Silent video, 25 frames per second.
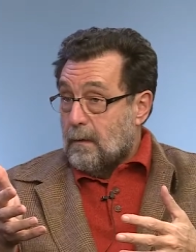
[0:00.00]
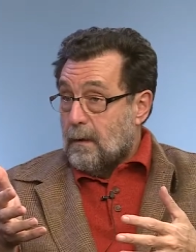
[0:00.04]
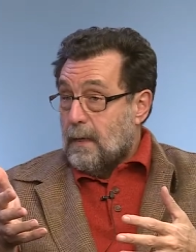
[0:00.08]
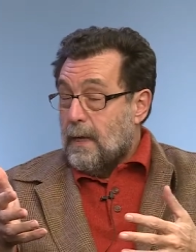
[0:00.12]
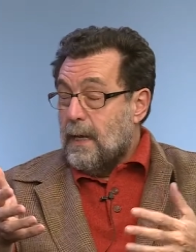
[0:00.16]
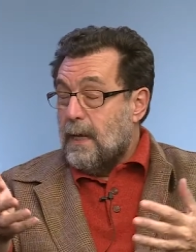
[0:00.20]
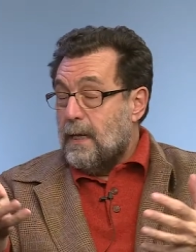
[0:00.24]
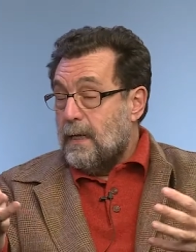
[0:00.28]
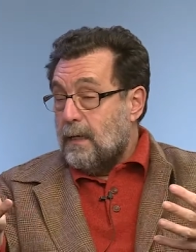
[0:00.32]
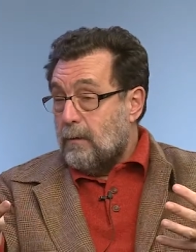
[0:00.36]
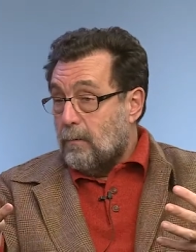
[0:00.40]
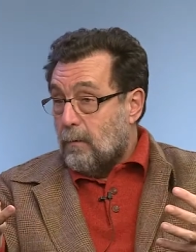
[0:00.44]

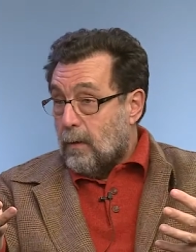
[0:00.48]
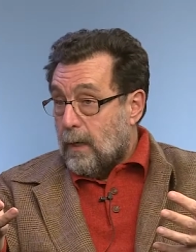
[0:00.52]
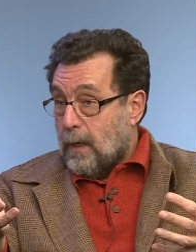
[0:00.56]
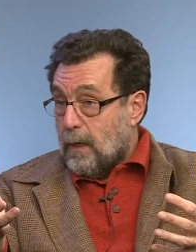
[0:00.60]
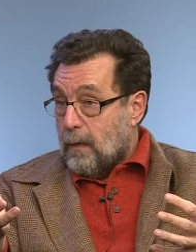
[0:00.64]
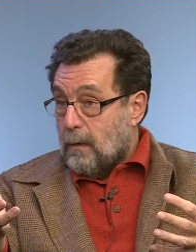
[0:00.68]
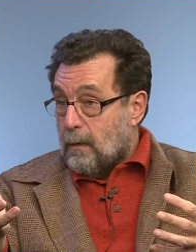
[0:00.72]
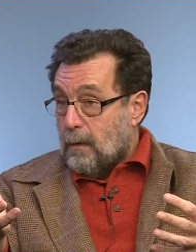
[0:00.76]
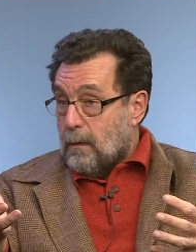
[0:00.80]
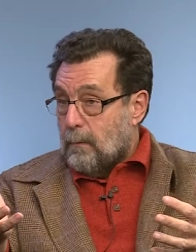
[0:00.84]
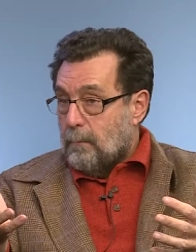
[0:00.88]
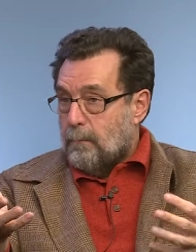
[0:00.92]
anyway
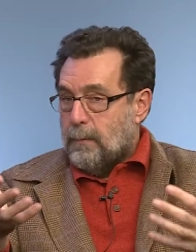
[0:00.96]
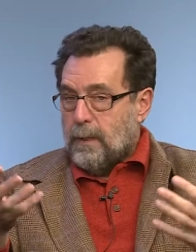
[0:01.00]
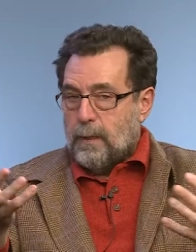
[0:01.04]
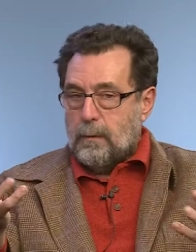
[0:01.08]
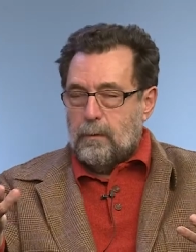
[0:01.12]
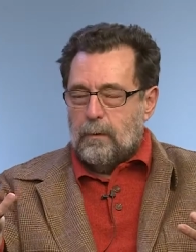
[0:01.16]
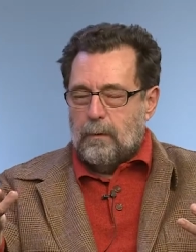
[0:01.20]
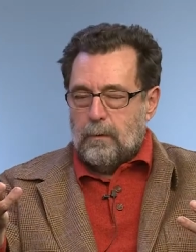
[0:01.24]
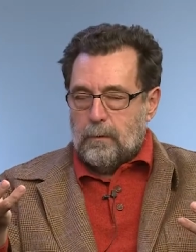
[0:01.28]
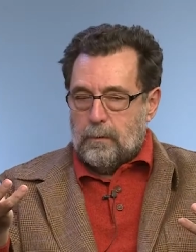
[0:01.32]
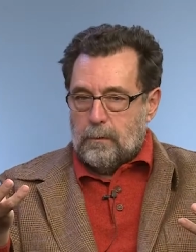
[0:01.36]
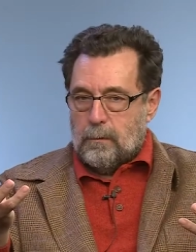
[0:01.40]

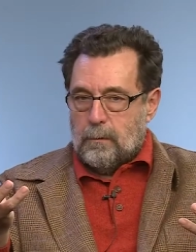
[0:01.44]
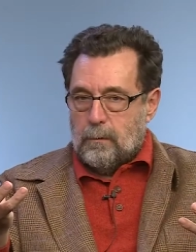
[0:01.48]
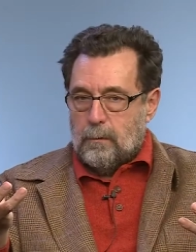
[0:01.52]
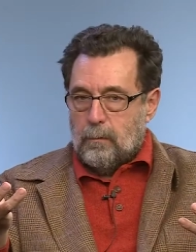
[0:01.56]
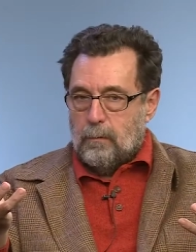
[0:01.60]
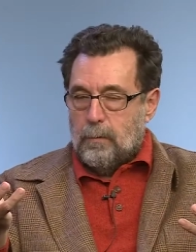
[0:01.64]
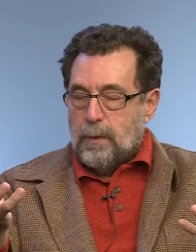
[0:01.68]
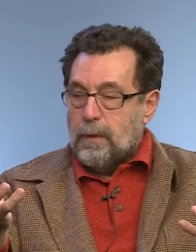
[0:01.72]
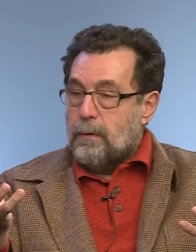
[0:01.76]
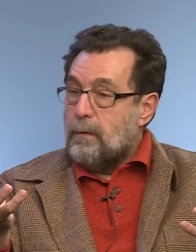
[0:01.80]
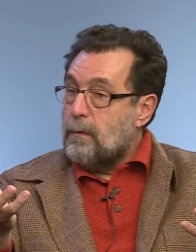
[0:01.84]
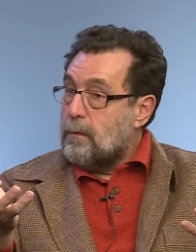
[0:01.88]
because
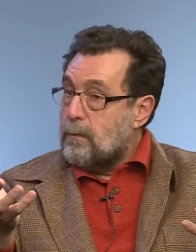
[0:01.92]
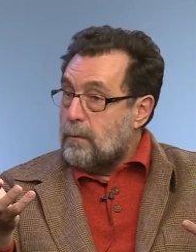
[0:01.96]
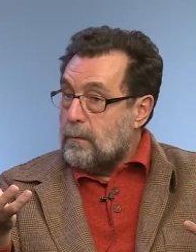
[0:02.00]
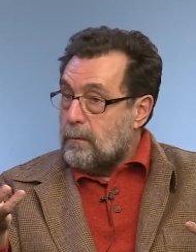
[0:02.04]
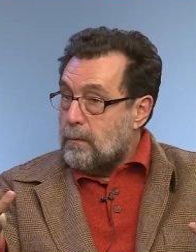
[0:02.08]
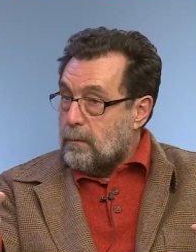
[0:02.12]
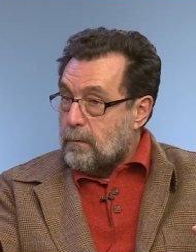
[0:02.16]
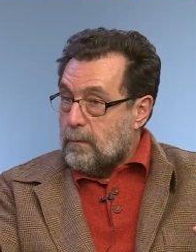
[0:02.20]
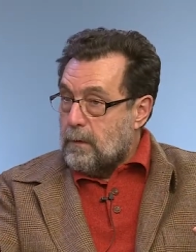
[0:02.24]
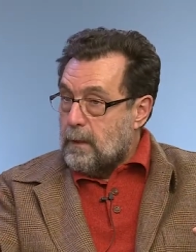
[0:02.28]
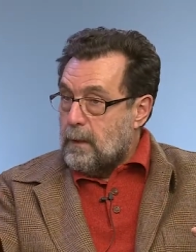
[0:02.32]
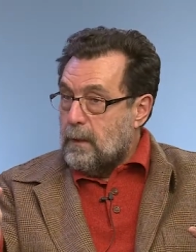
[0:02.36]
we
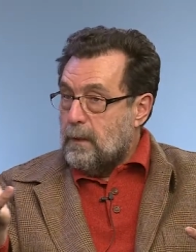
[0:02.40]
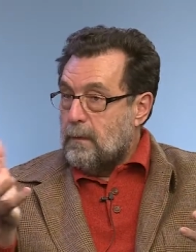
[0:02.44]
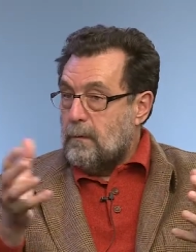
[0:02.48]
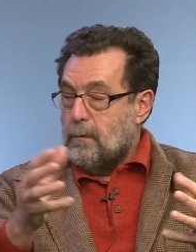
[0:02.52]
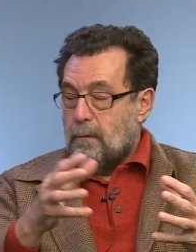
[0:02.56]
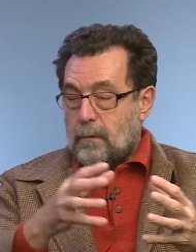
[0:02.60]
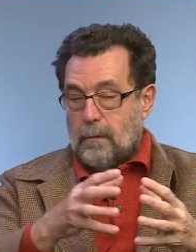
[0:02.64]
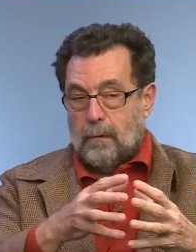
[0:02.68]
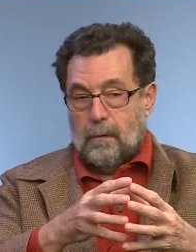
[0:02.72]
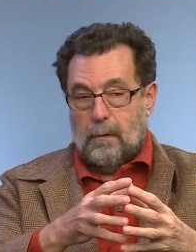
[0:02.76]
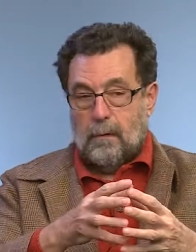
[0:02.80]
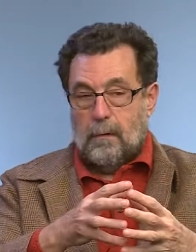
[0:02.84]
see
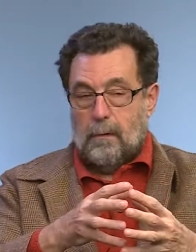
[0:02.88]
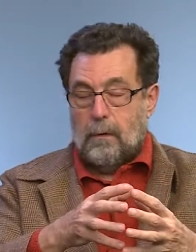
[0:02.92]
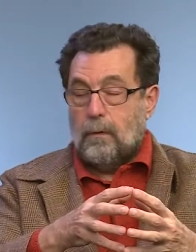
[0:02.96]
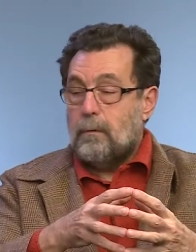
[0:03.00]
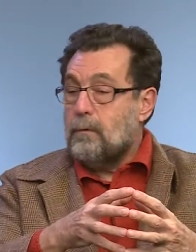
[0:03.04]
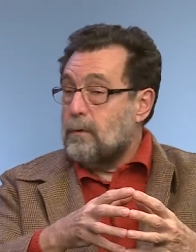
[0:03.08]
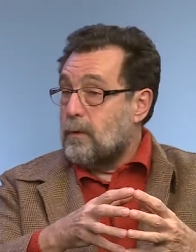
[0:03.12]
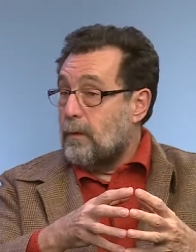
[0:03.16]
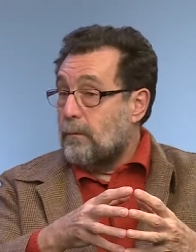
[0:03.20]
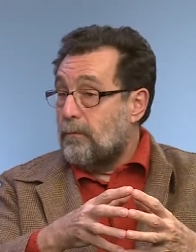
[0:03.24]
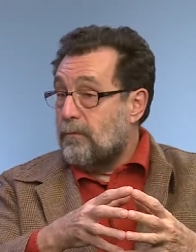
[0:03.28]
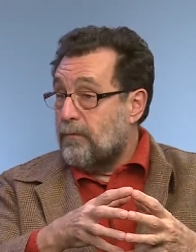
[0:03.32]
the
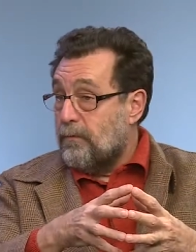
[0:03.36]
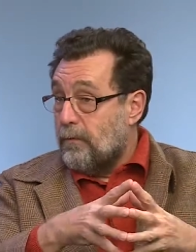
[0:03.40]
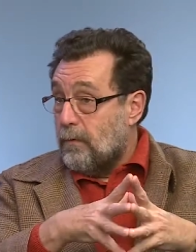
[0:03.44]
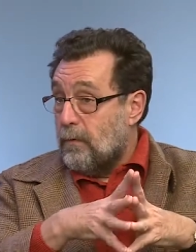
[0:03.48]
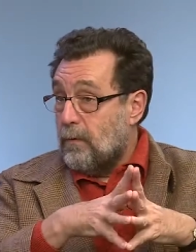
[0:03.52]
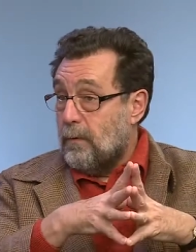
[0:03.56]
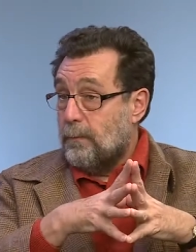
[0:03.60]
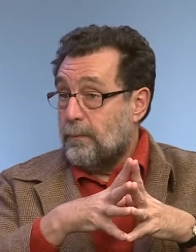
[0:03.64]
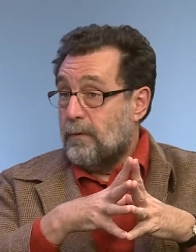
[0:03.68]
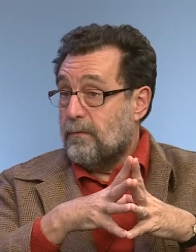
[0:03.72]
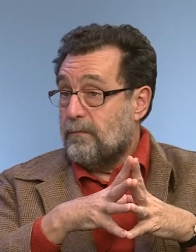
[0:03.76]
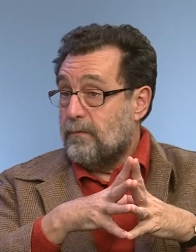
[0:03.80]
long-term
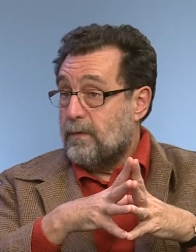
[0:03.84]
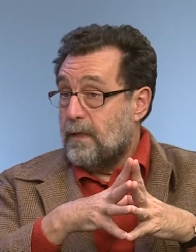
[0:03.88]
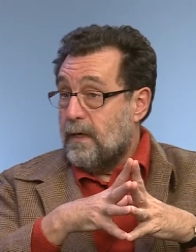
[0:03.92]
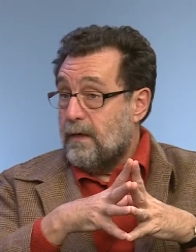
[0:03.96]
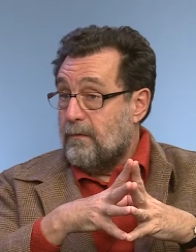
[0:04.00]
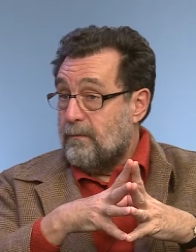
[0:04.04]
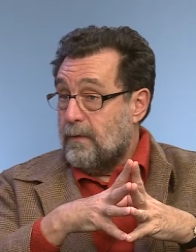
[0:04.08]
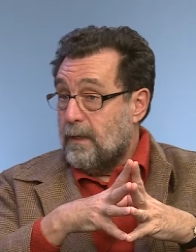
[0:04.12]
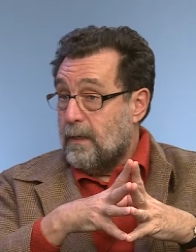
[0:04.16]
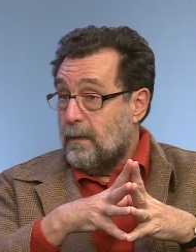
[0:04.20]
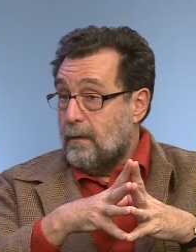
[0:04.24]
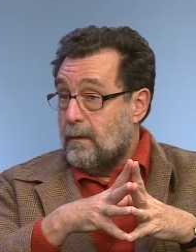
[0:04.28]
follow-up of
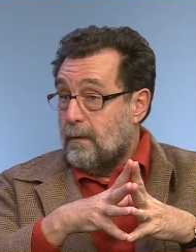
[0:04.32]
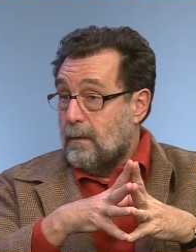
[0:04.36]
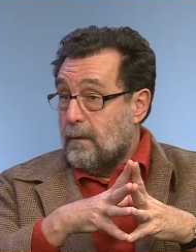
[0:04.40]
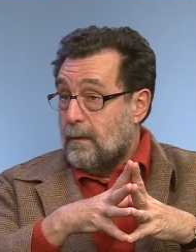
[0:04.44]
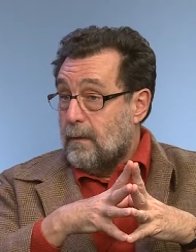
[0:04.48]
TAVI.